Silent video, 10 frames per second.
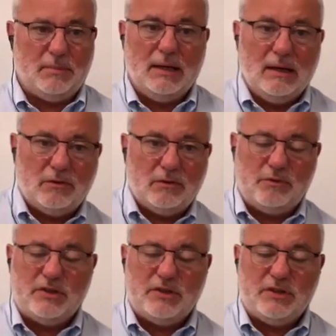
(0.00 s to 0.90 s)

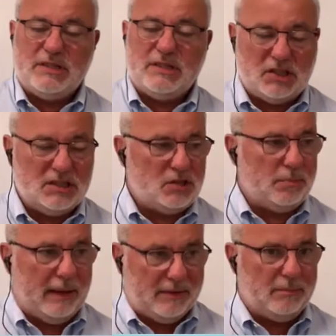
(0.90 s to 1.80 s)
physicians to
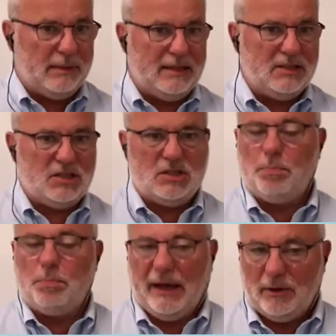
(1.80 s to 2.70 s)
mathematicians to
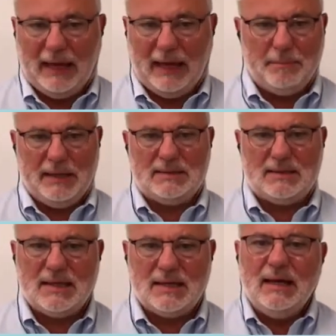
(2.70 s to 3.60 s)
biochemists
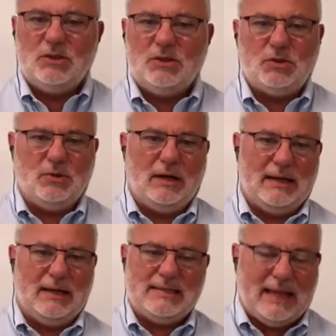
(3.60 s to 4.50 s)
to
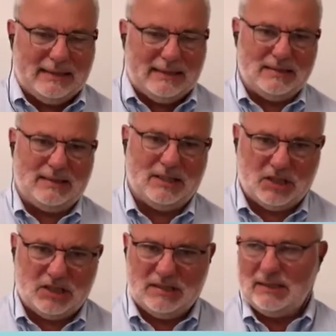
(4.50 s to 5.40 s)

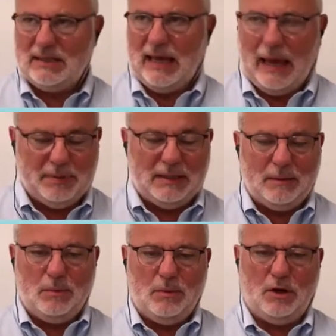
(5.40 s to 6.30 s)
statisticians,
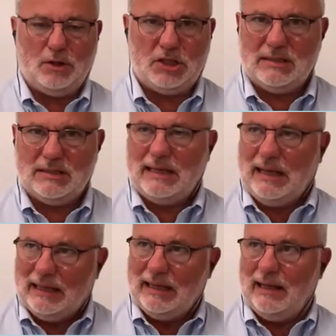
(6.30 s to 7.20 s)
epidemiologists,
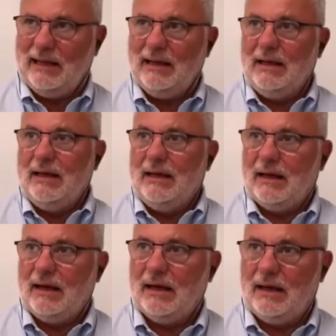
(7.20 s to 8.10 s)
clinical
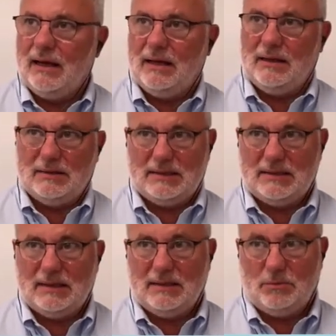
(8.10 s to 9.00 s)

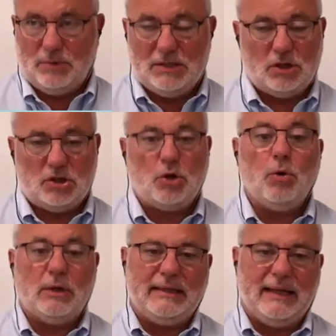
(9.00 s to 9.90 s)
research
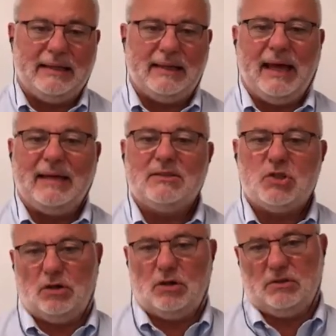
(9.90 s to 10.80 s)
coordinator, and
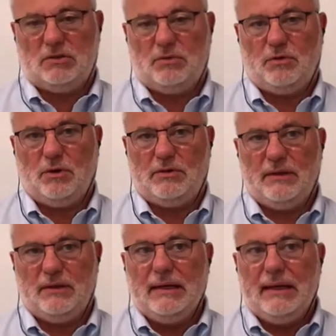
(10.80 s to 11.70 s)
so on and so forth.
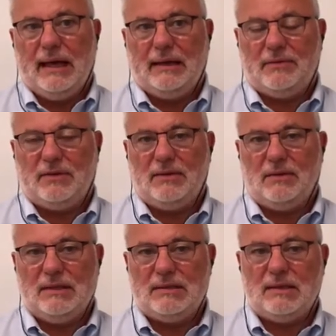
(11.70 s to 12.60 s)
And I think
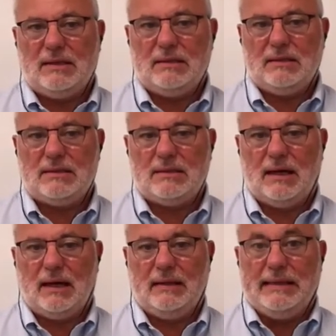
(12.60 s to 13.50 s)
this is
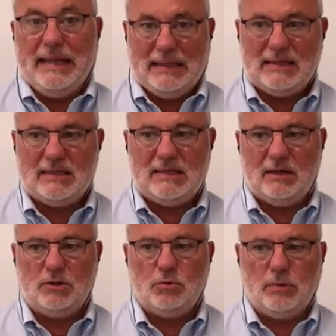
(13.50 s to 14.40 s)
necessary
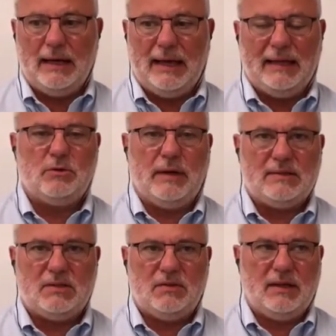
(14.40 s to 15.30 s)
to really
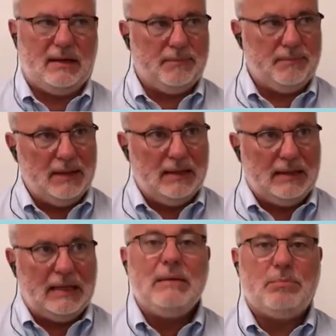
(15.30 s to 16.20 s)
address the
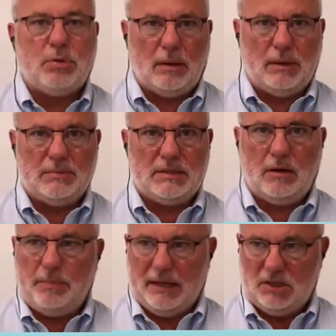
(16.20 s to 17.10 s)
key problems our
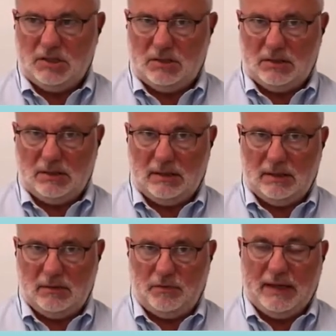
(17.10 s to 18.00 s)
patients
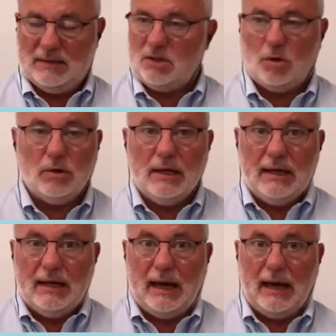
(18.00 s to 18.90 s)
face. So
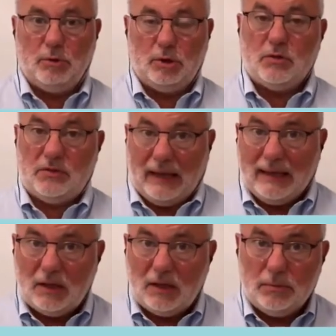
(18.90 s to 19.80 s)
I want to
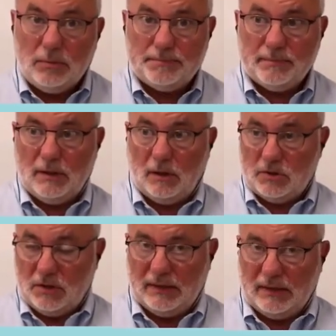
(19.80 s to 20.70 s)
thank you also in
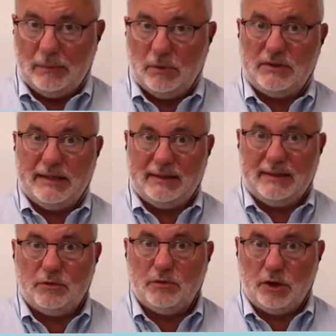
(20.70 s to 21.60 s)
the name of Nadja
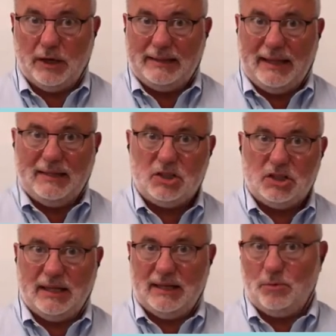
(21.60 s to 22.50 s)
for your attention,
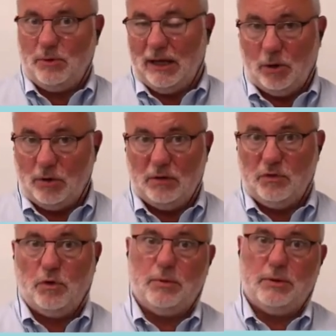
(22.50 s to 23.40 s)
and we are looking
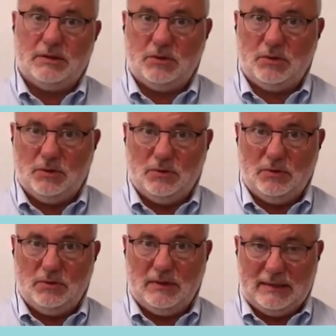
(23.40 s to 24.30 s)
forward to
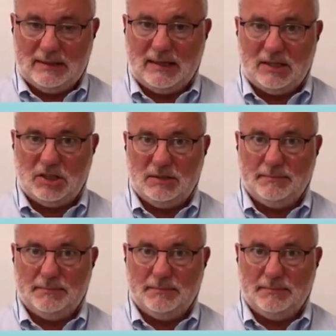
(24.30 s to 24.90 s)
the discussion.